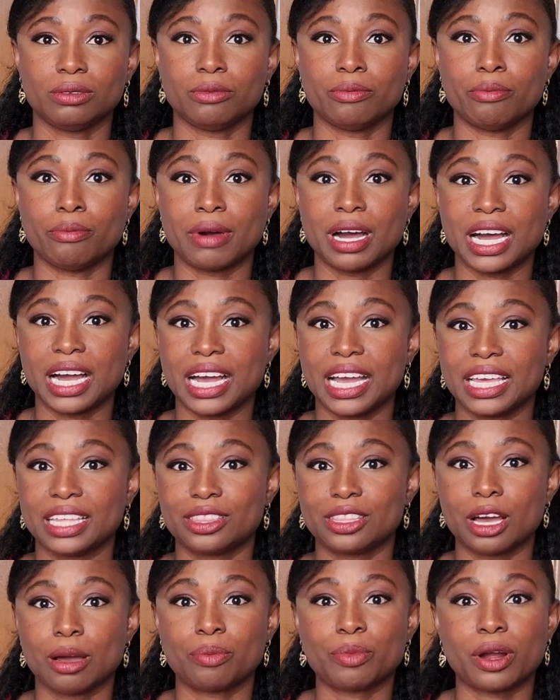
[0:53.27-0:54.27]
my
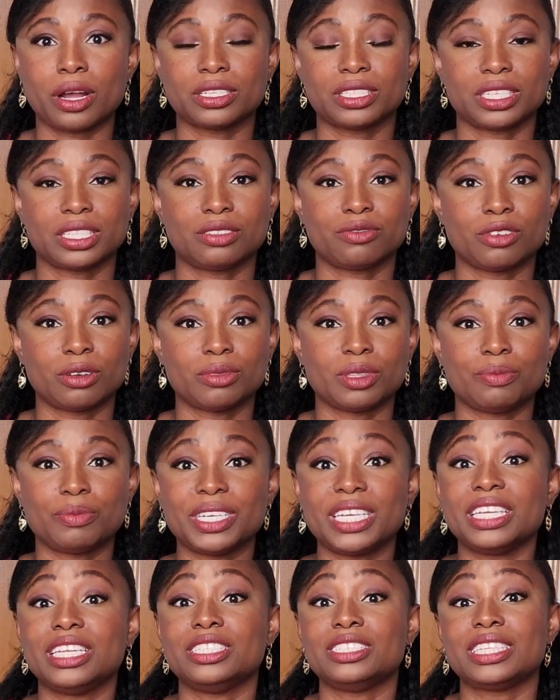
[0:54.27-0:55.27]
thought process from the
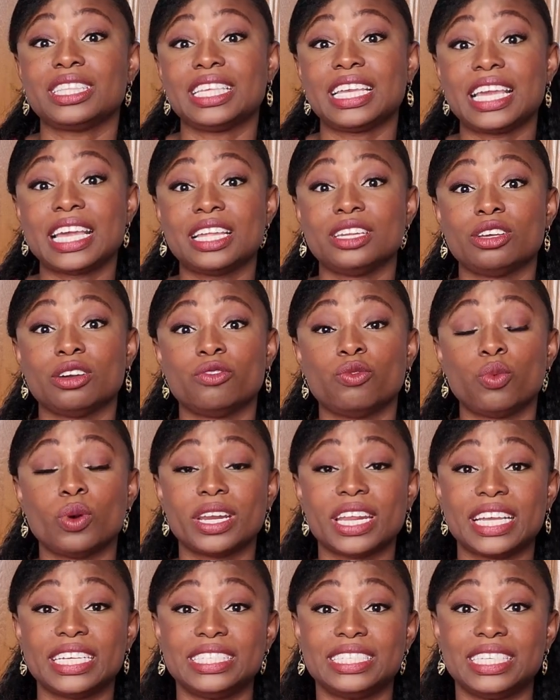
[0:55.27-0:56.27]
beginning to the end of
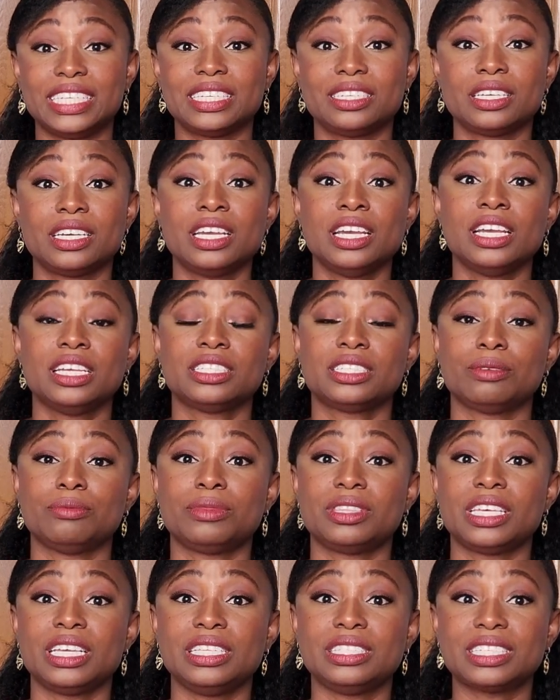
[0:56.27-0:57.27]
what I did, some
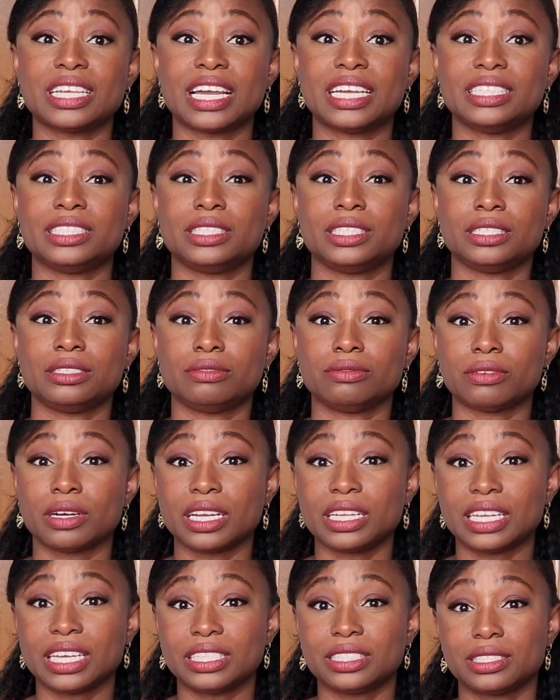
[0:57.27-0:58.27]
things I did
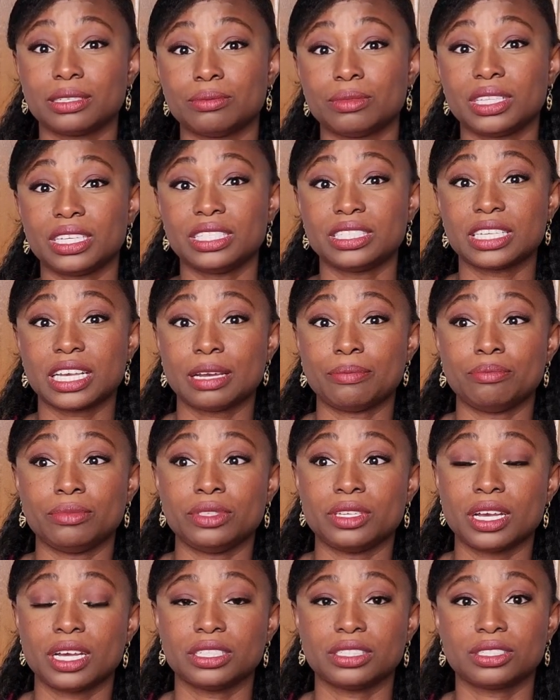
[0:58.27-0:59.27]
right, and some things
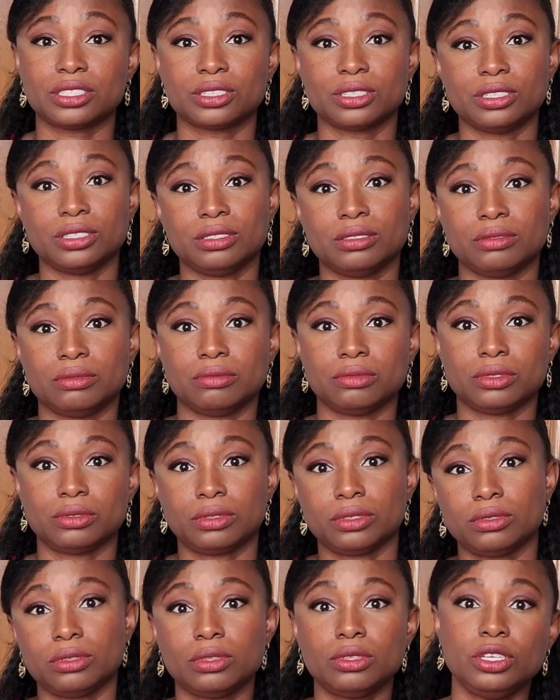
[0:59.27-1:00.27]
I'm not certain,
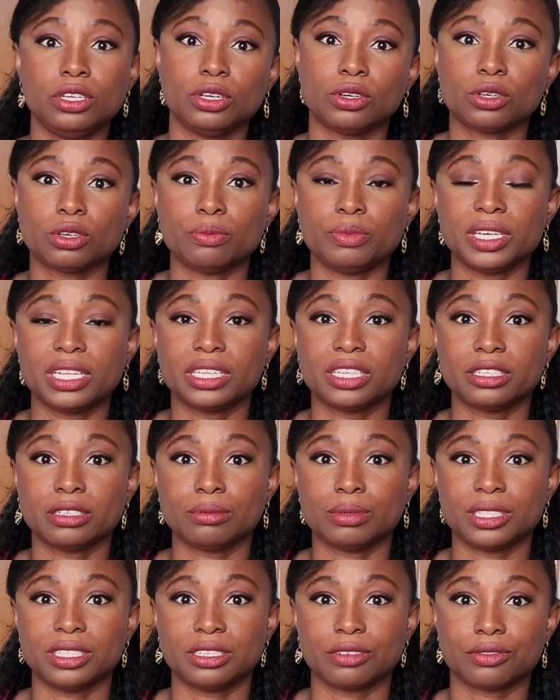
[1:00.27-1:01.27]
could be a little
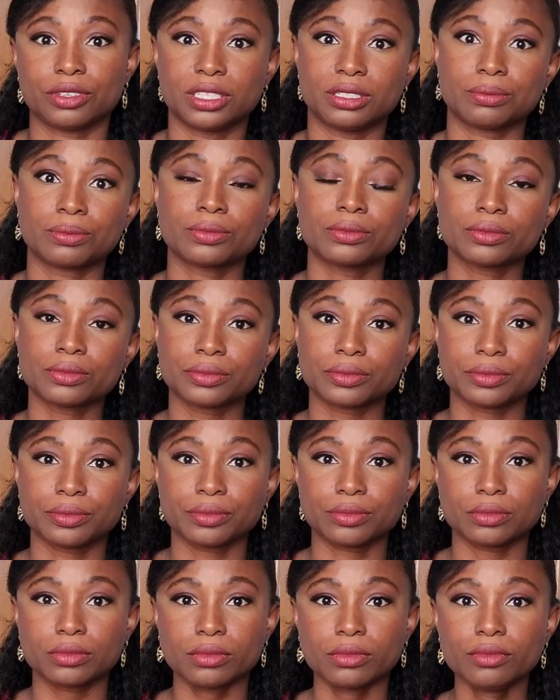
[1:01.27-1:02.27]
bit different.
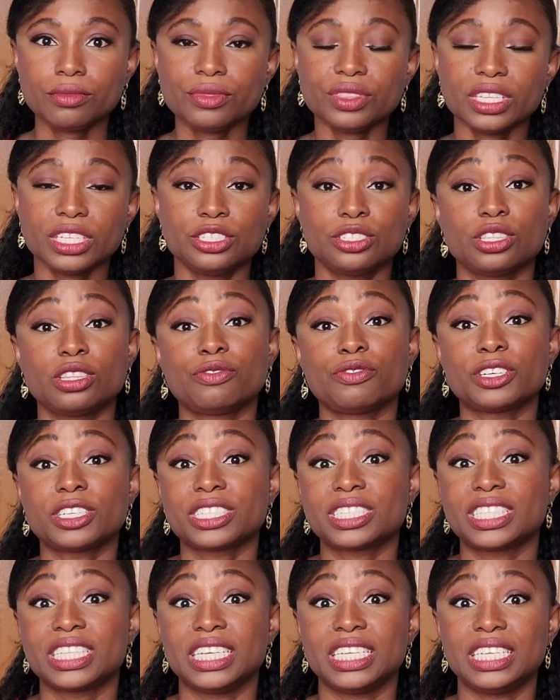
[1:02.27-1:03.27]
So the
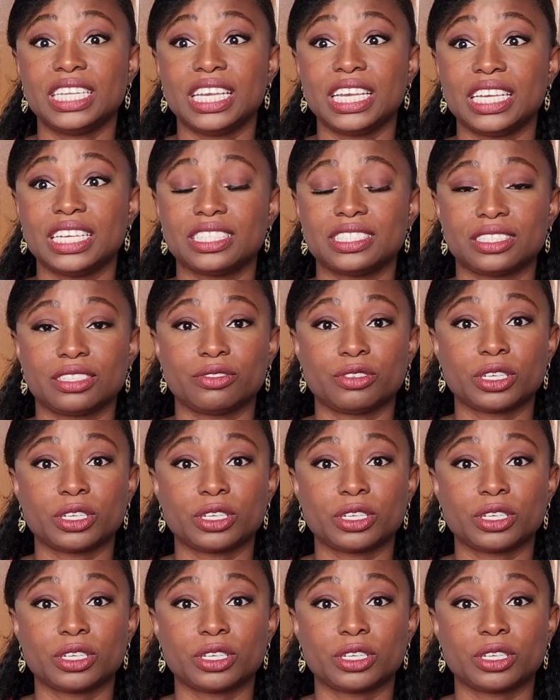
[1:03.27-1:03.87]
first thing is the